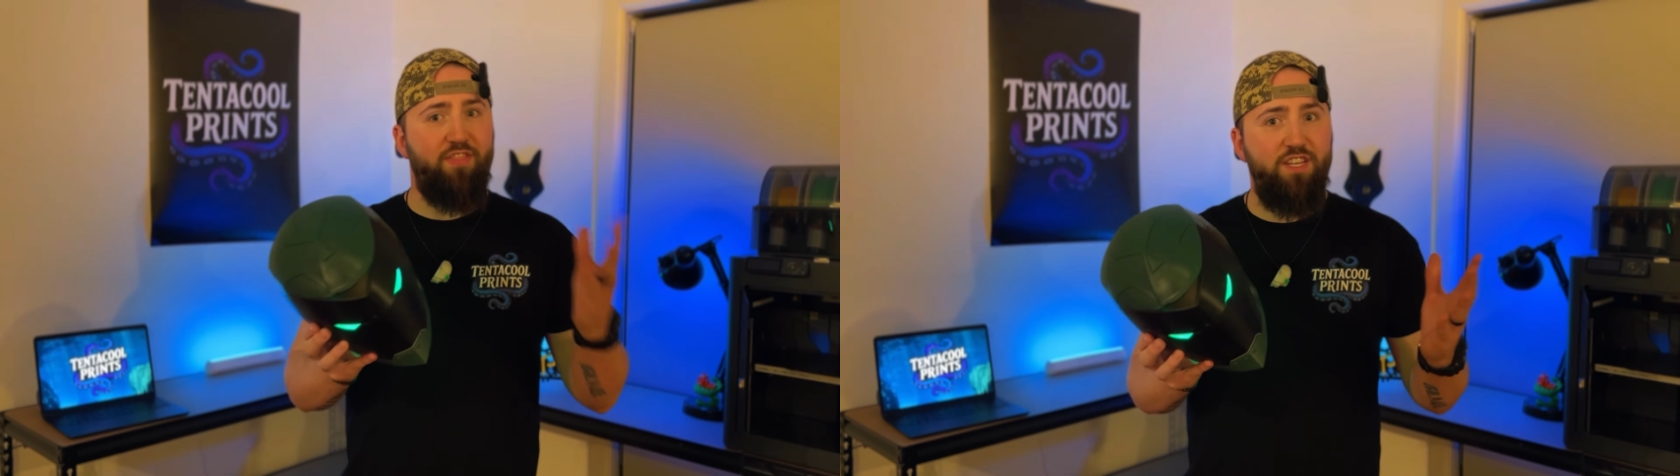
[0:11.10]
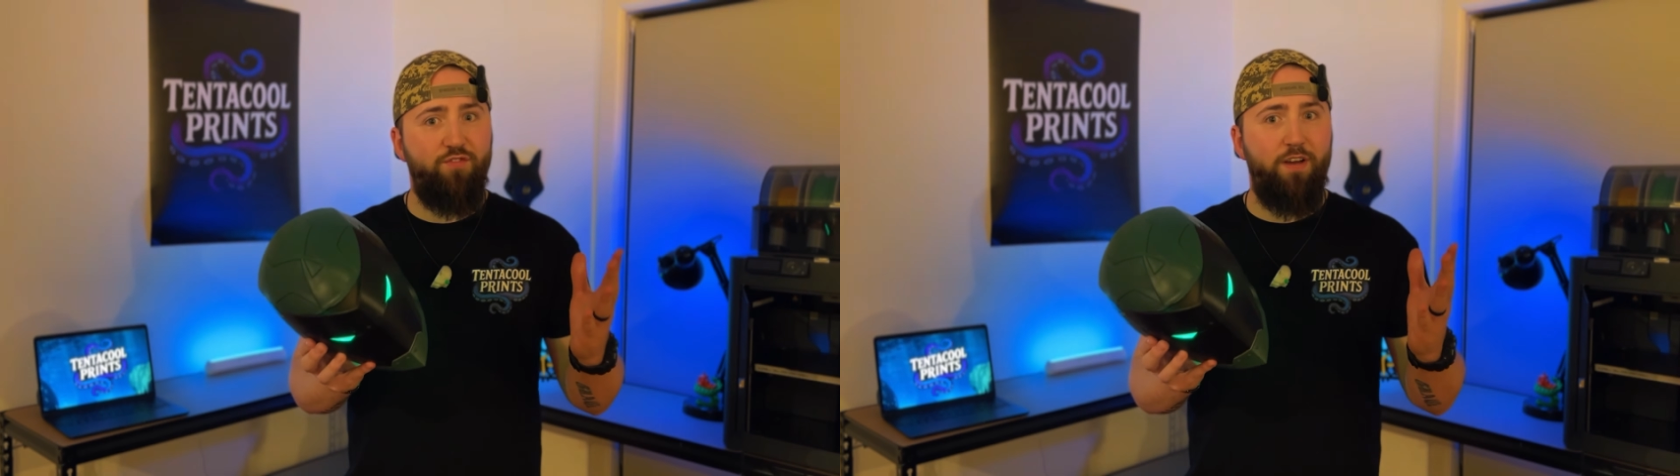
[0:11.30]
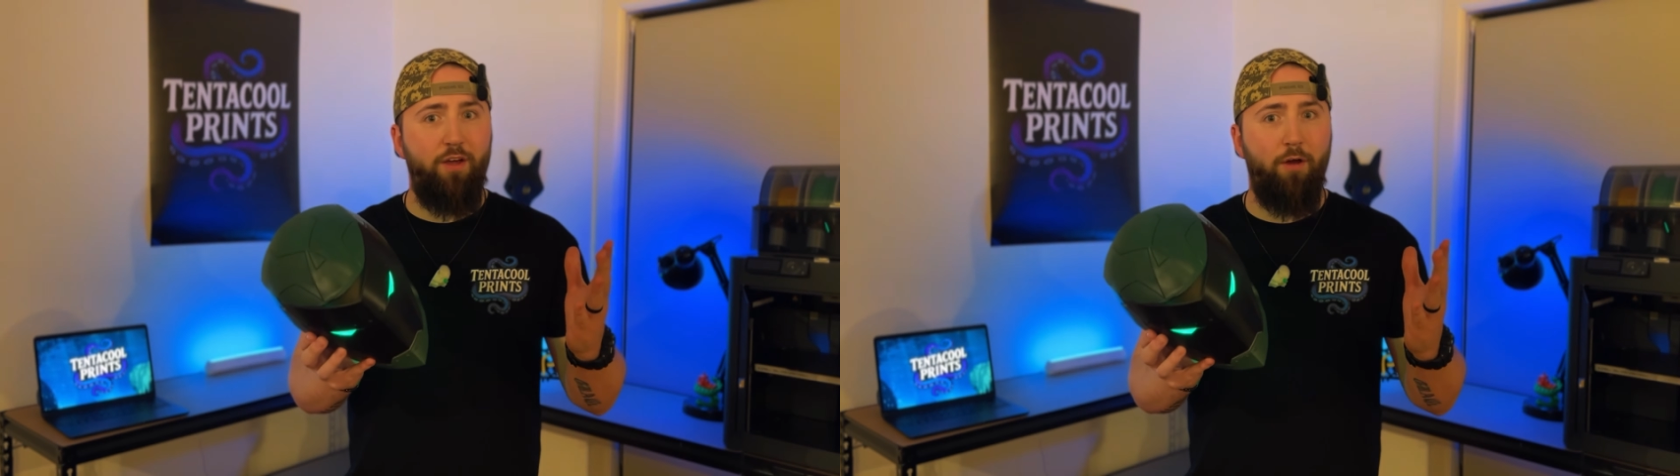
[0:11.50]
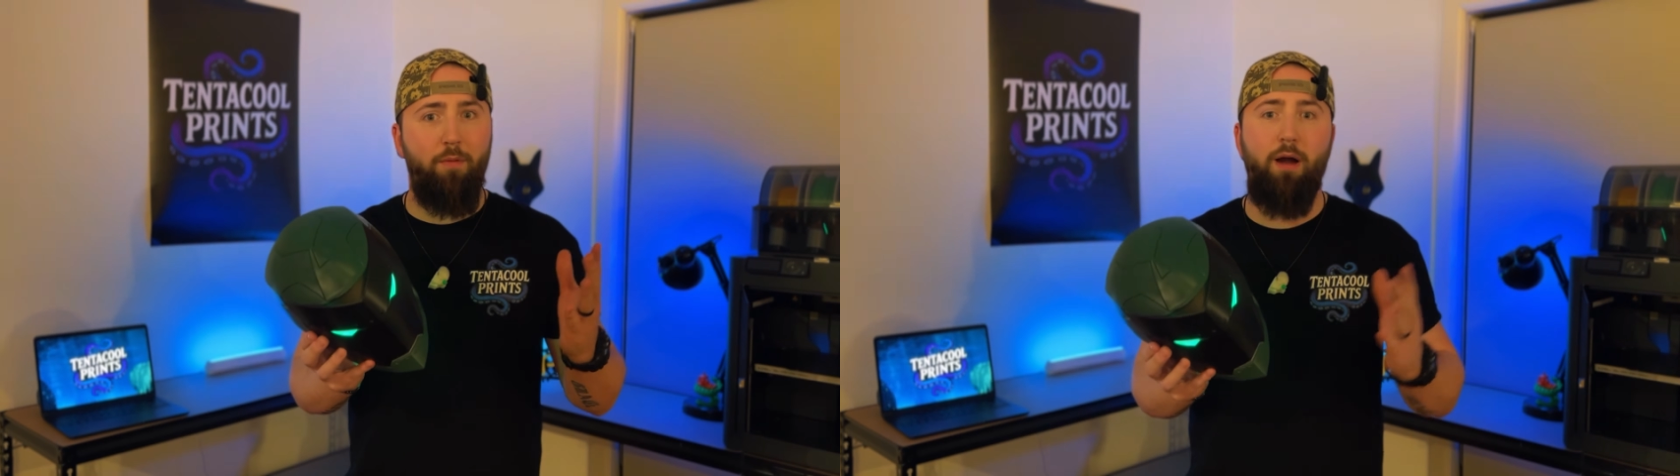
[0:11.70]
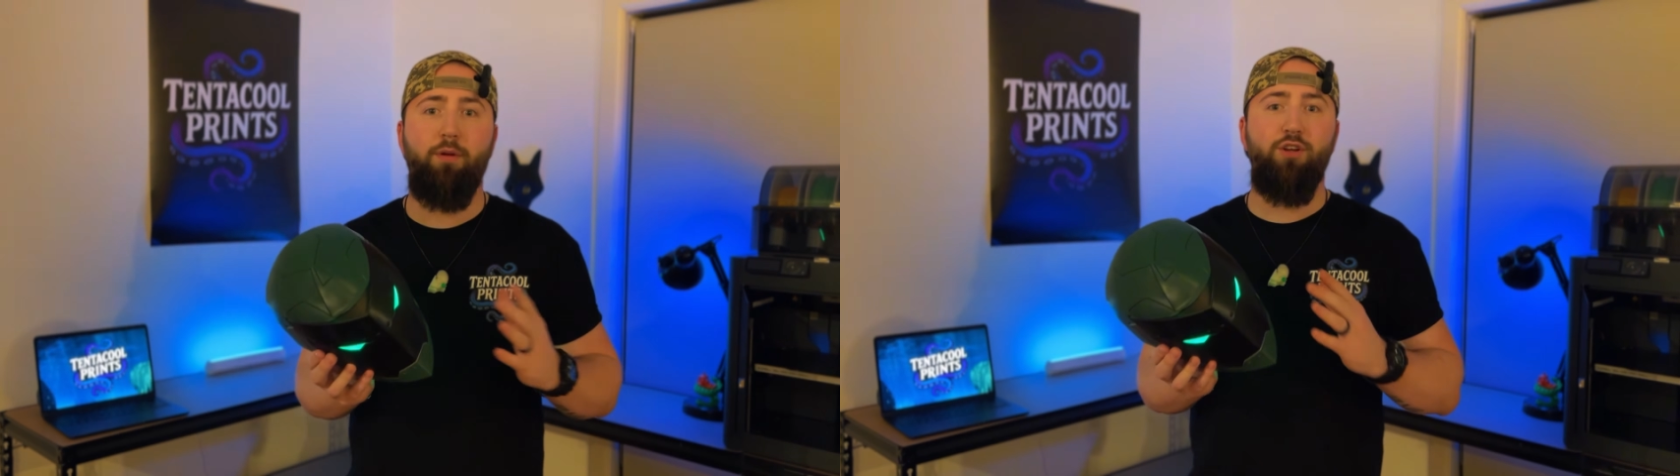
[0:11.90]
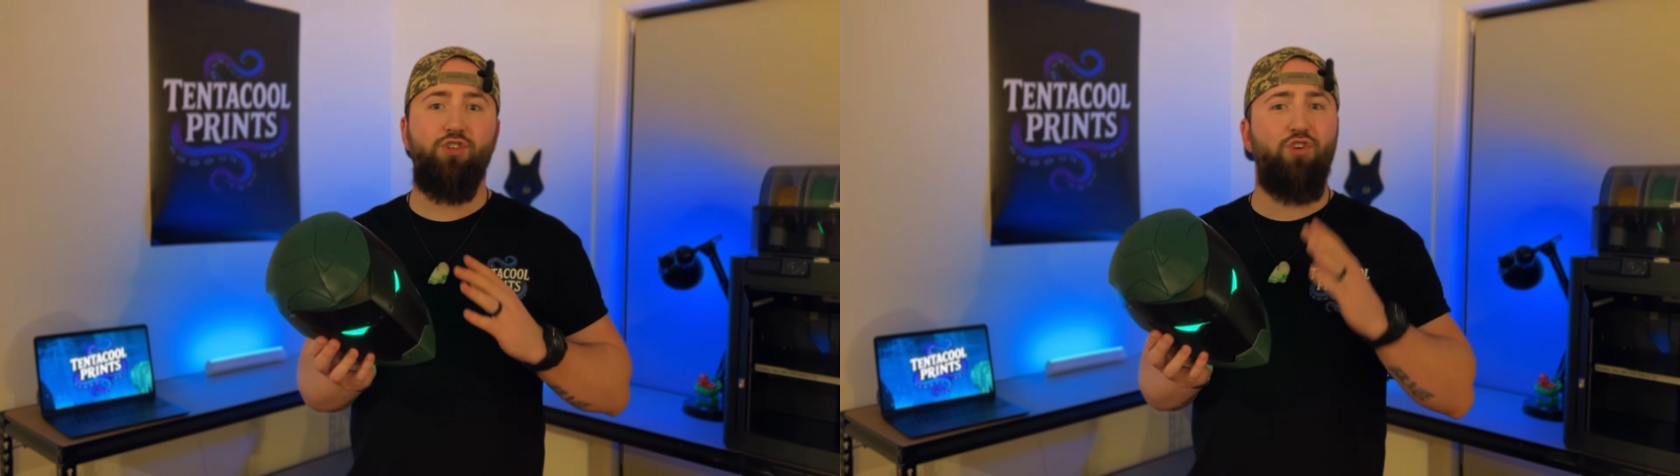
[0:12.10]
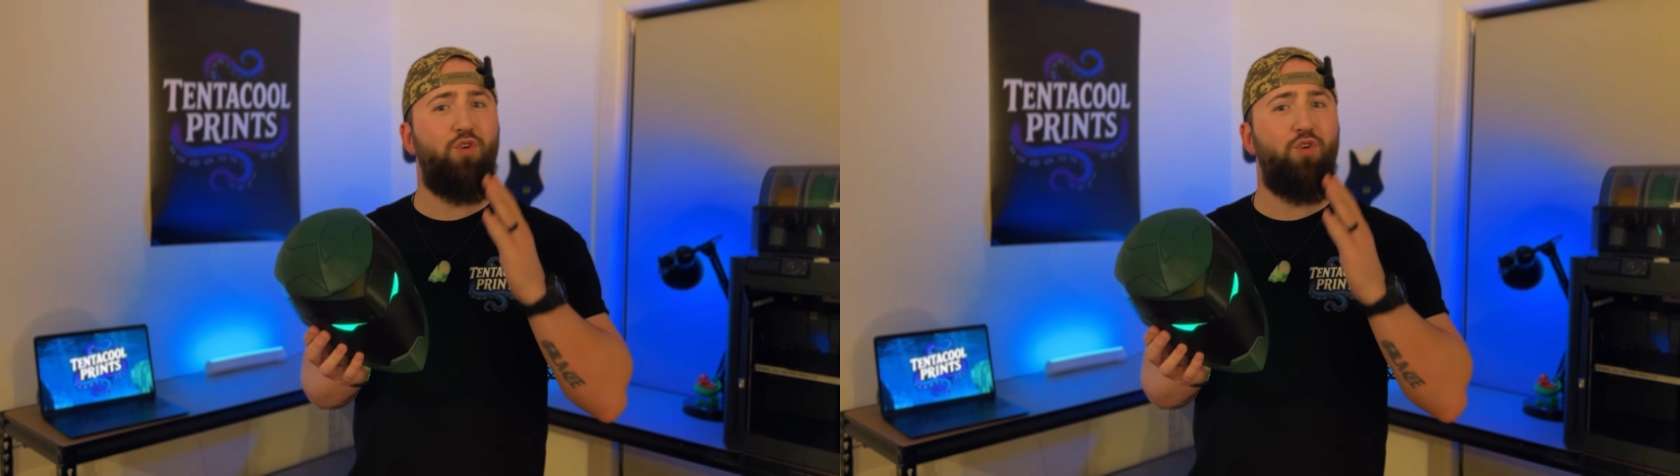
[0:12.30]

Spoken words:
In this video, I'm going to show